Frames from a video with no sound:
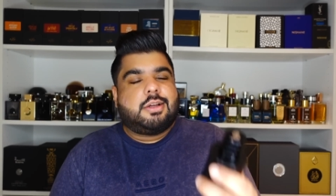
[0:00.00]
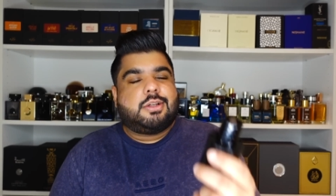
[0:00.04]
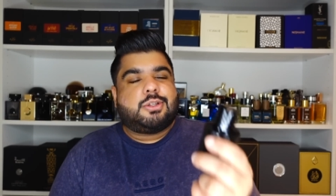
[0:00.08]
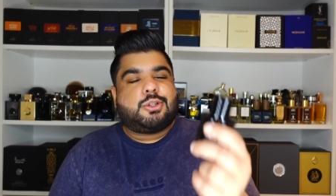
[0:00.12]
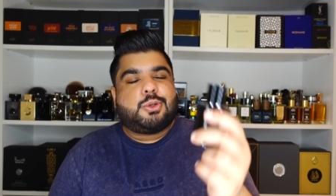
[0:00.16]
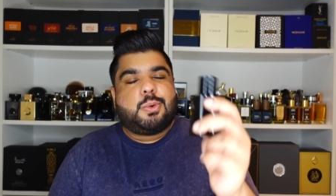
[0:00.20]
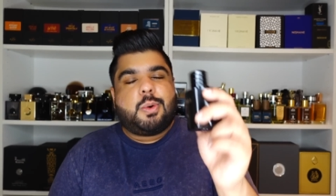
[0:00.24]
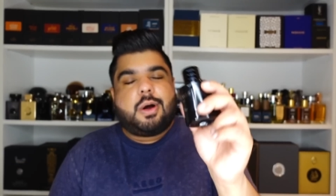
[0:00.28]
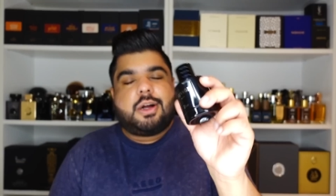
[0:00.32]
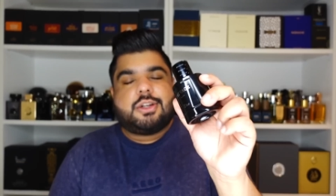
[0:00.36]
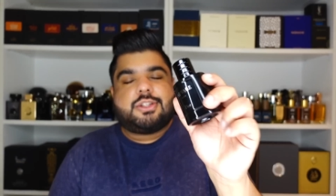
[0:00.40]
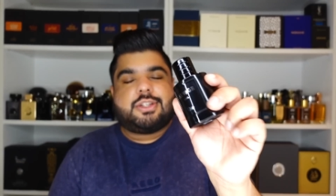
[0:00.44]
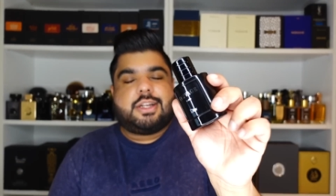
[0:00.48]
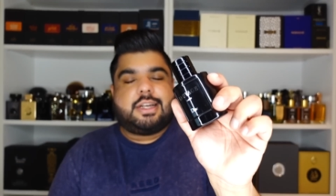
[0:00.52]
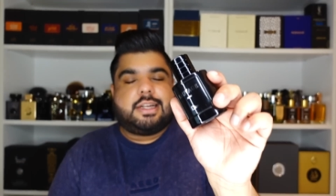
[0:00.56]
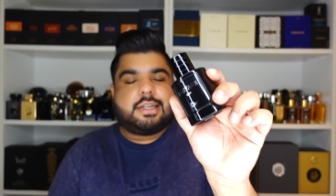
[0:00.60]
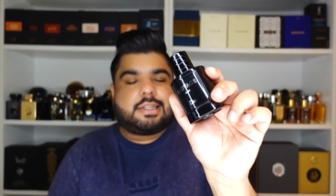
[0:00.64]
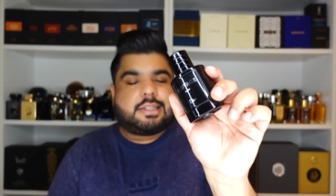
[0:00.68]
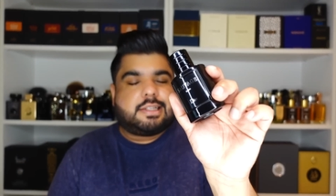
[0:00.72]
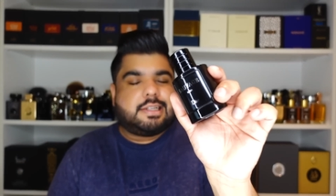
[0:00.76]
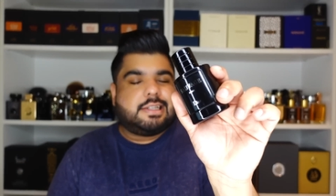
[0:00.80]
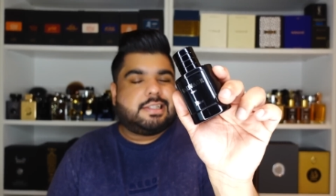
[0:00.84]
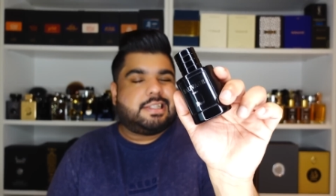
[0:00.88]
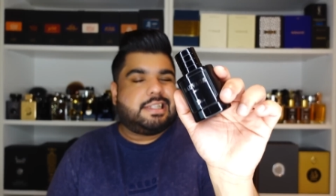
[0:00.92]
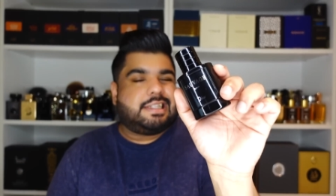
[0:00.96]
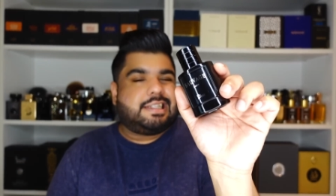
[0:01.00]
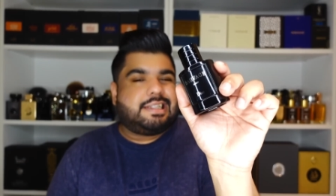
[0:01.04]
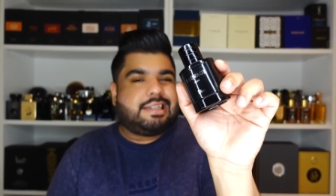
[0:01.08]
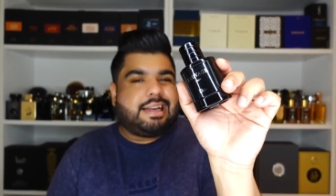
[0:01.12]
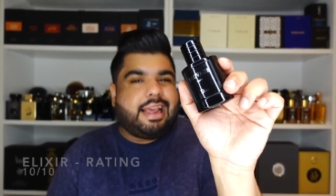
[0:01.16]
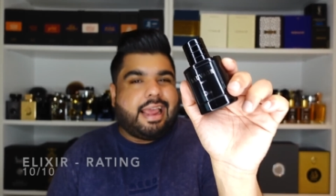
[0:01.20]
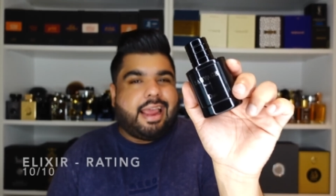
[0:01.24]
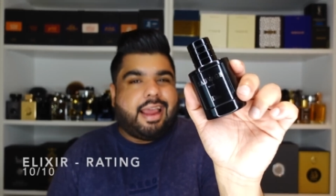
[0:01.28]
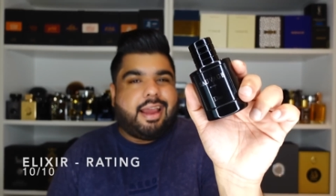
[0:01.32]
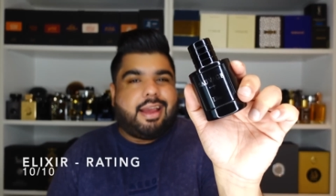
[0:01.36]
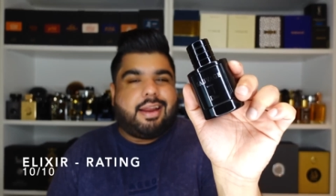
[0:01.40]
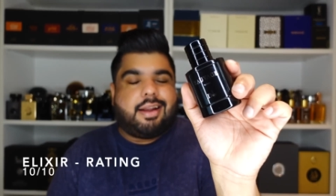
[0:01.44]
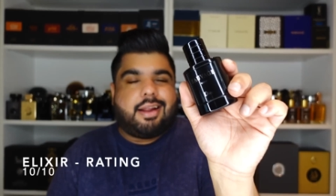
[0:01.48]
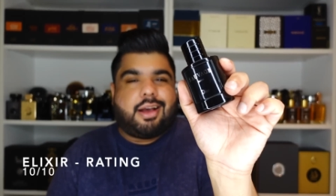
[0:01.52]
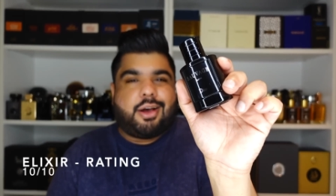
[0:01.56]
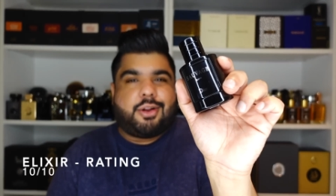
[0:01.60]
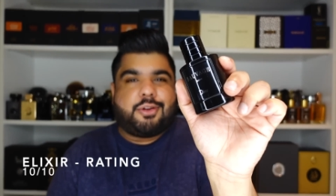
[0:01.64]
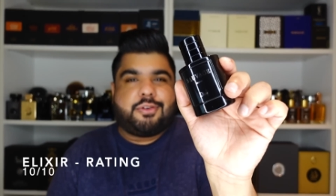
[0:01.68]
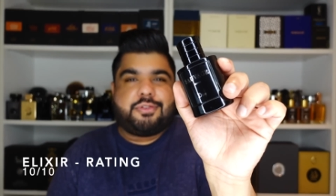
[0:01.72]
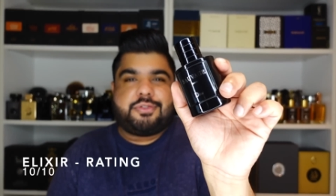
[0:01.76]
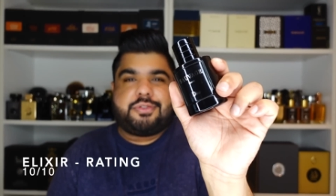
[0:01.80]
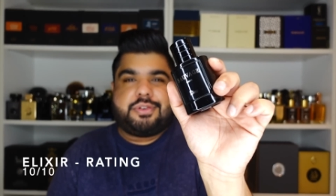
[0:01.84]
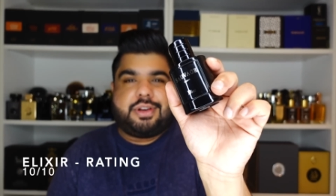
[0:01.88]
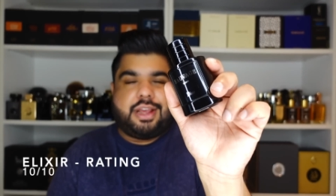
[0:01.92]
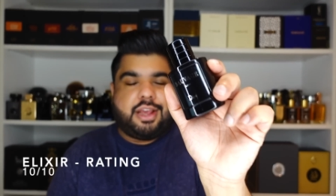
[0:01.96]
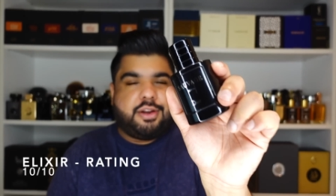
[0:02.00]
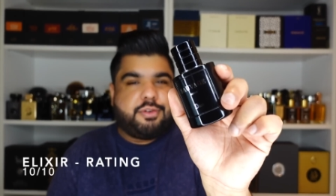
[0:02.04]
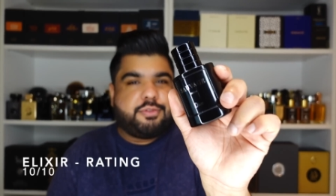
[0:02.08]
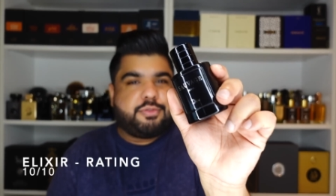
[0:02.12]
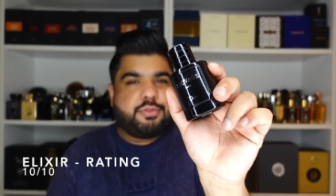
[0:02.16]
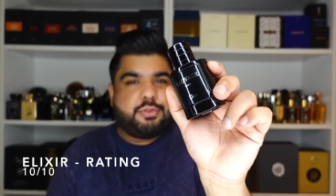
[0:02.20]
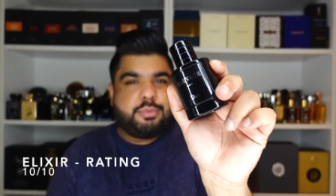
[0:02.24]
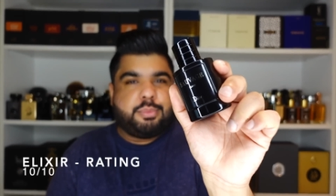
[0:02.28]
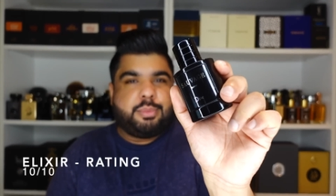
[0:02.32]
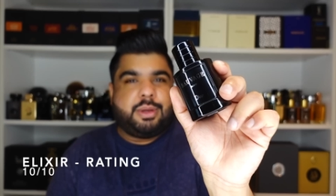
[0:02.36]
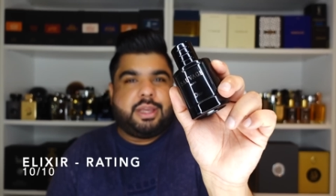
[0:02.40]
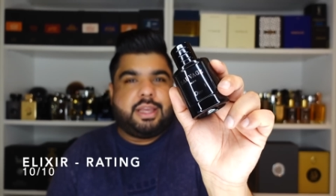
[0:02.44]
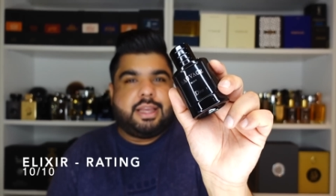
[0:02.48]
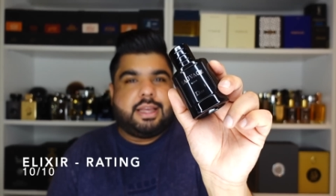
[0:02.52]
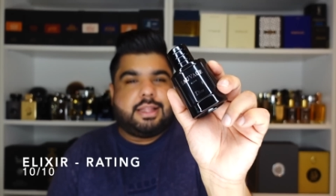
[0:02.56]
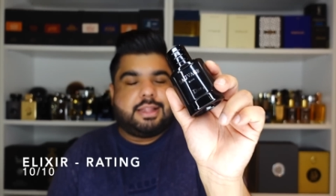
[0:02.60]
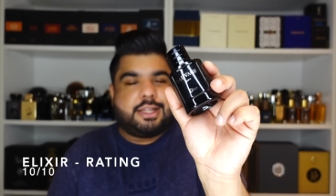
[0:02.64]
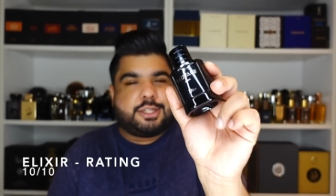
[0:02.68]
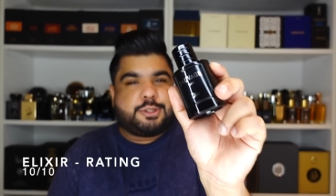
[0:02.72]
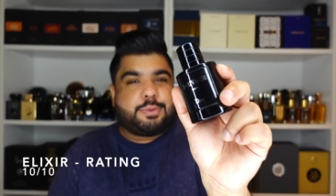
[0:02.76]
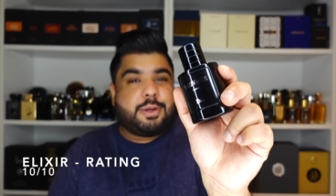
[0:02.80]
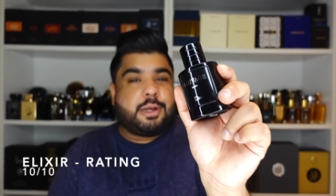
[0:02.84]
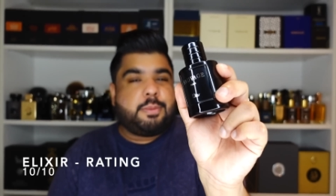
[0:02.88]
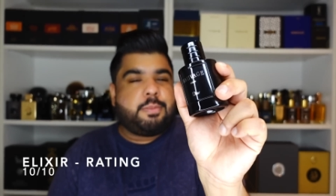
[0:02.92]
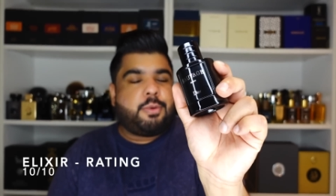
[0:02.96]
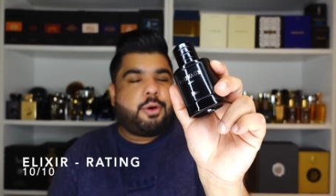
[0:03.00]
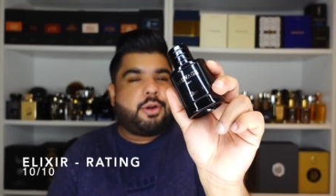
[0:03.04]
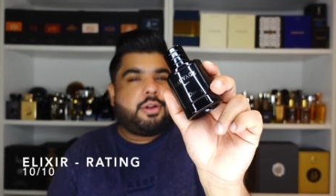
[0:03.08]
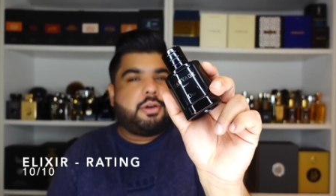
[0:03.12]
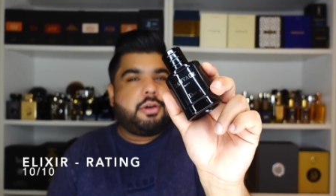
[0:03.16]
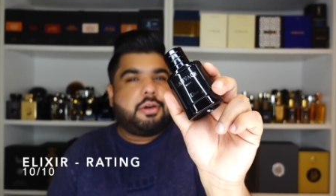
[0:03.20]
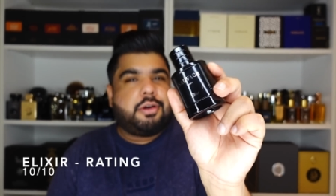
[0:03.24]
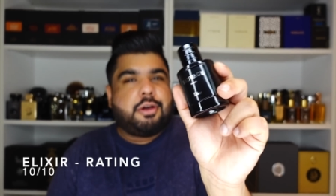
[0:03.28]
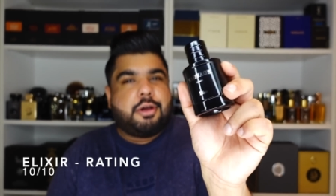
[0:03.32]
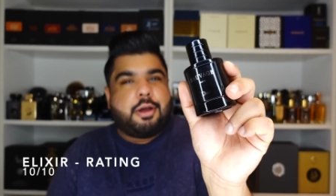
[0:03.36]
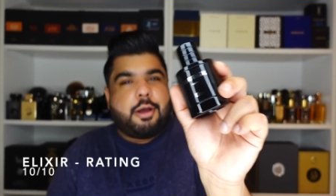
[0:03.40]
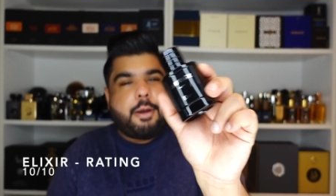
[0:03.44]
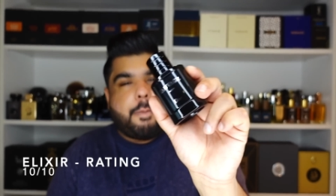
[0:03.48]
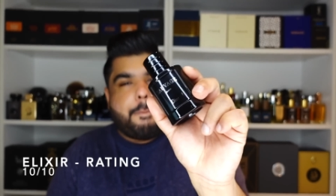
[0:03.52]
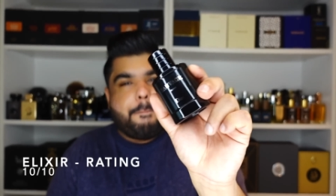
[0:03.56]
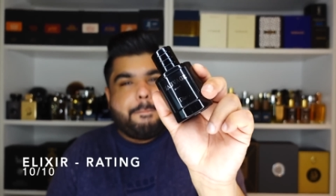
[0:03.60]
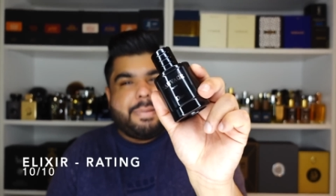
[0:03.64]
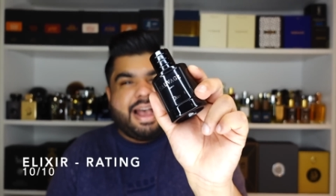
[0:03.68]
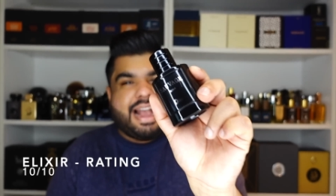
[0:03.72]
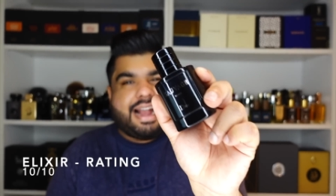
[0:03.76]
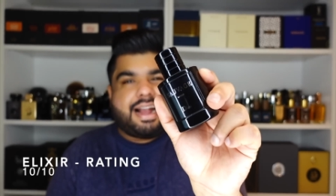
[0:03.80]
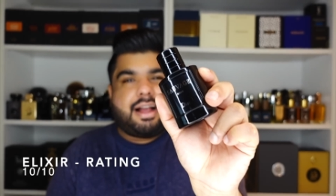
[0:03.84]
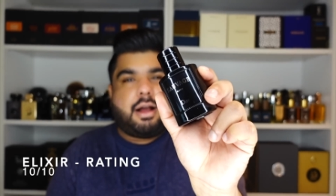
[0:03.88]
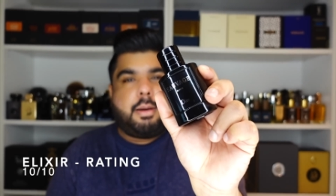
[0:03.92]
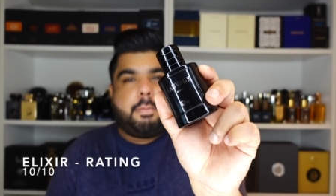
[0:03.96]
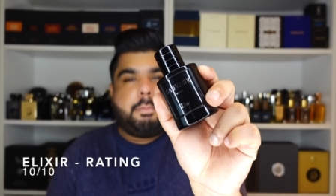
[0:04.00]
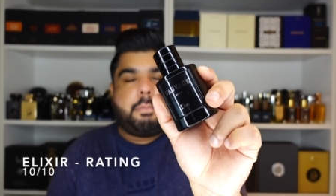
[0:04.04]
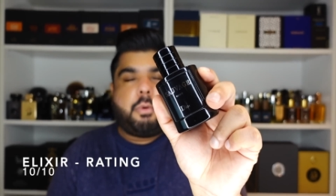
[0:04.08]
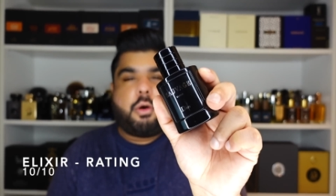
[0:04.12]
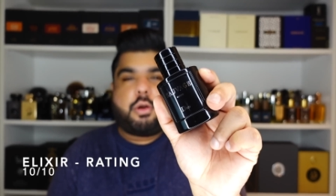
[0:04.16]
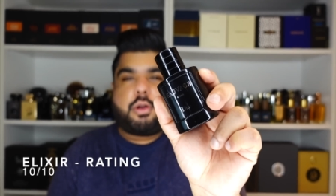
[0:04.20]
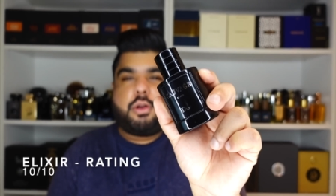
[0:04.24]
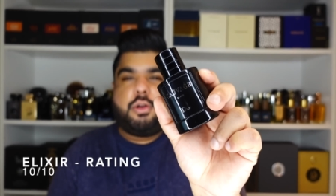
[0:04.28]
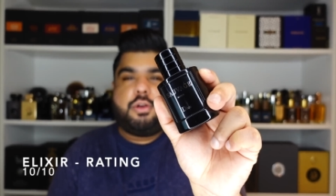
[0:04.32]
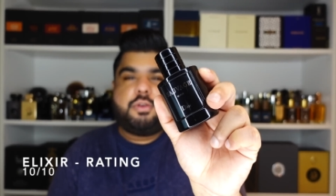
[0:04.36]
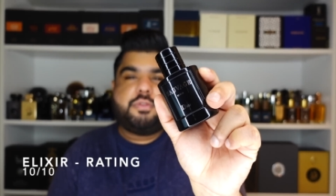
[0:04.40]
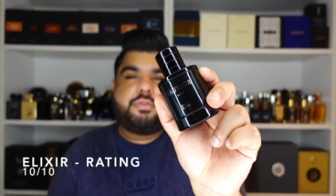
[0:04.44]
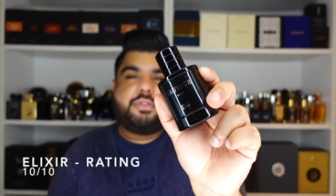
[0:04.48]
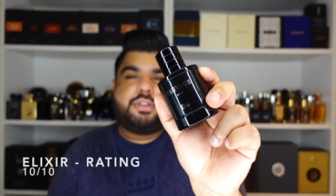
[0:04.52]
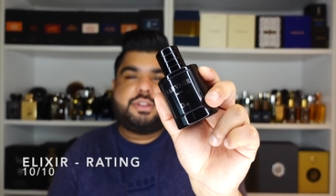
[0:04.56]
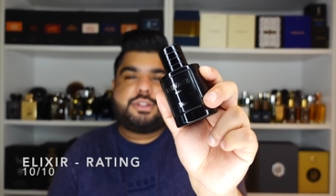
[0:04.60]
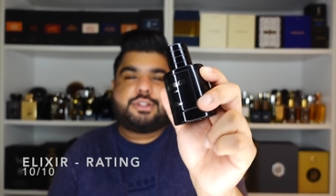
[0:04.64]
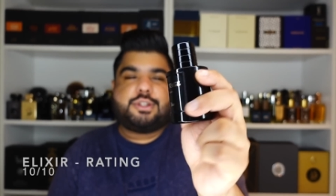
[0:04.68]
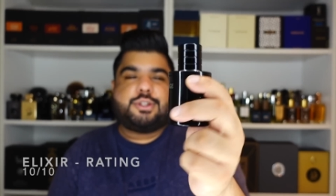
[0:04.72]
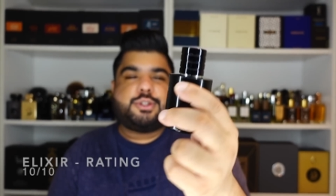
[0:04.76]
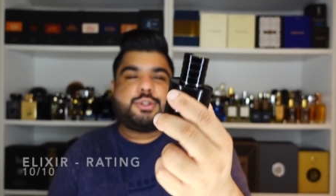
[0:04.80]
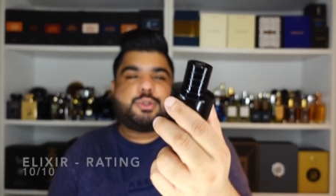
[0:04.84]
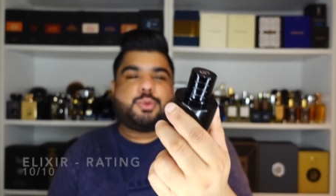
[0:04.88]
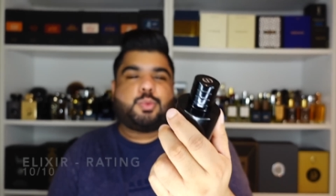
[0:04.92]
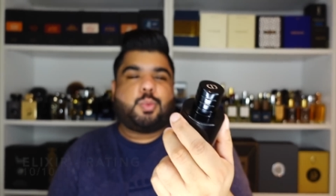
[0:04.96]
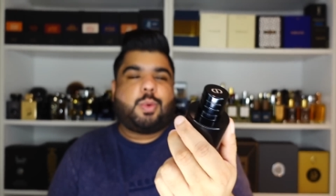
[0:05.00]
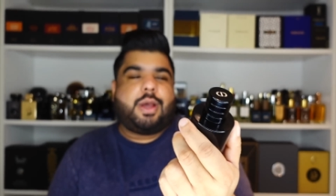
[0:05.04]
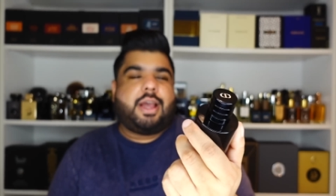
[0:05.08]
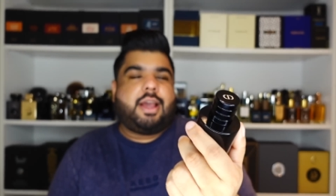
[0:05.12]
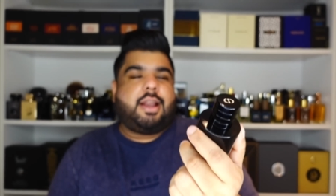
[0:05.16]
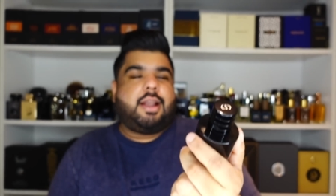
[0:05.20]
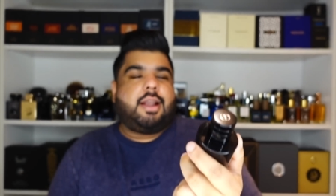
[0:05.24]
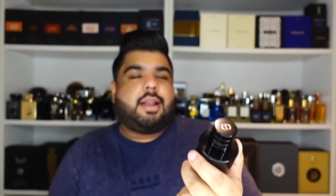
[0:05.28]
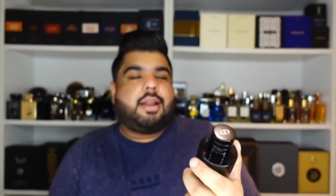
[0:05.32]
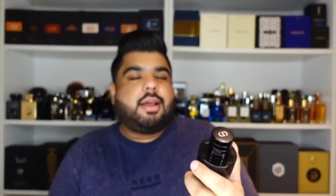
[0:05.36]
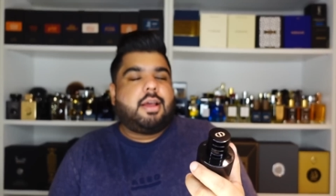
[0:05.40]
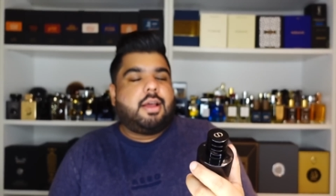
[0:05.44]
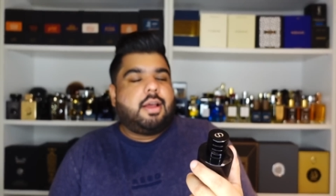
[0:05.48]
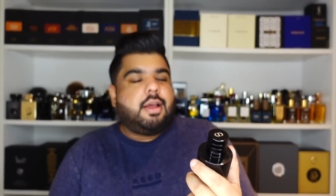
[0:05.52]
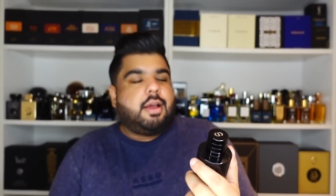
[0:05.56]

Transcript: Sauvage Elixir is a 10 out of 10 for me and that's why I bought a backup bottle of this as well.